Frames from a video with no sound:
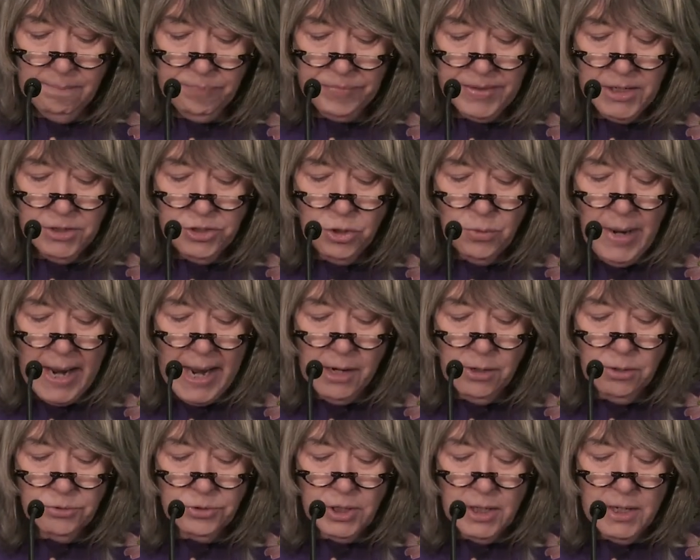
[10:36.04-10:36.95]
into
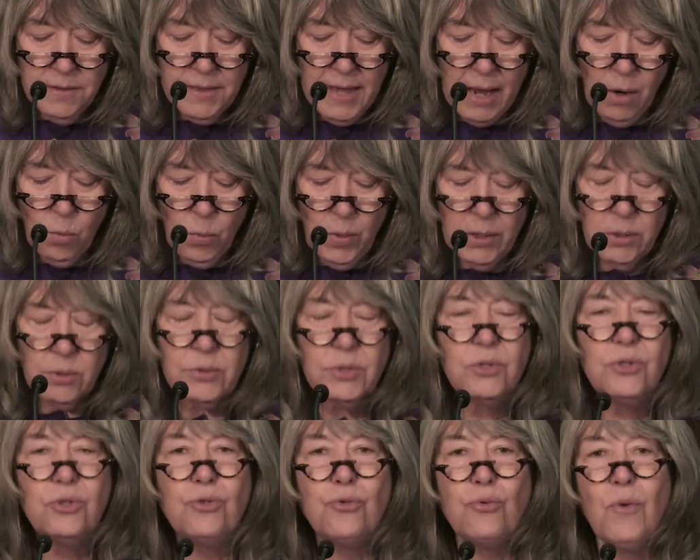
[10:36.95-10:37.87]
energy that will
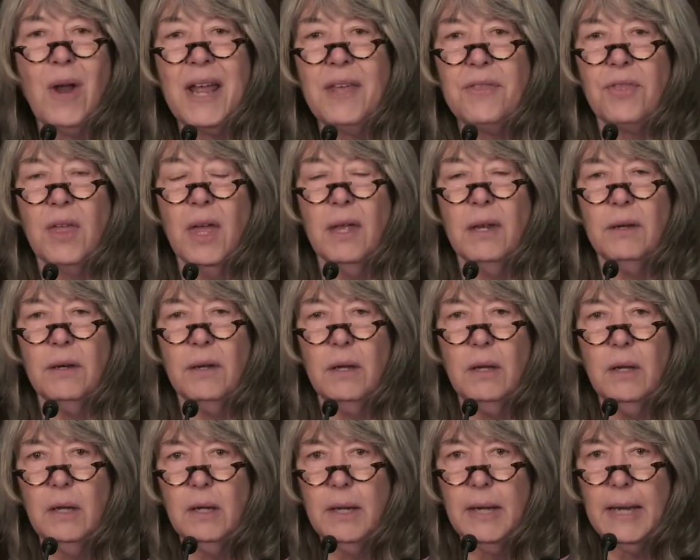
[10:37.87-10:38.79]
strengthen
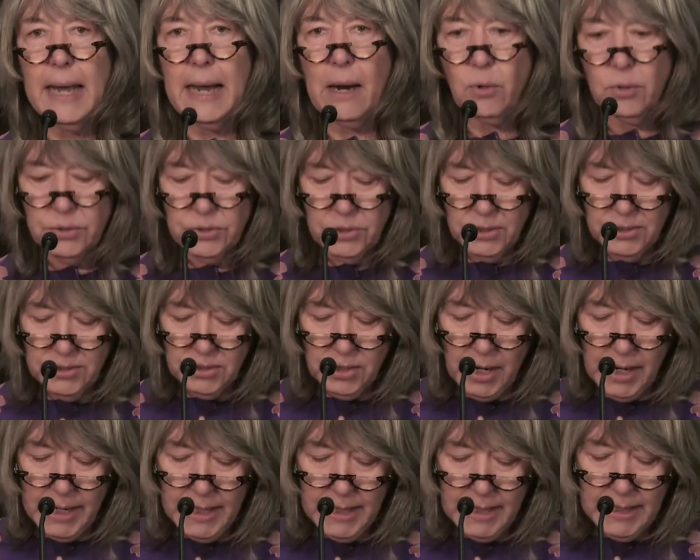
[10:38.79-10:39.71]
our
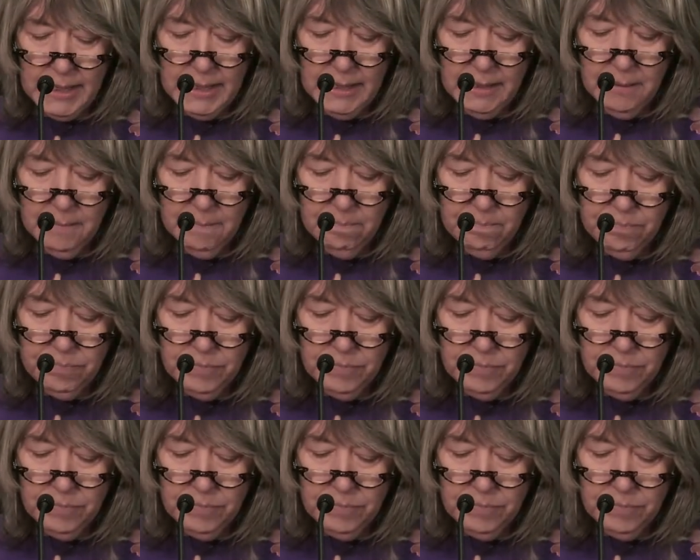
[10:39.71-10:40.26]
society.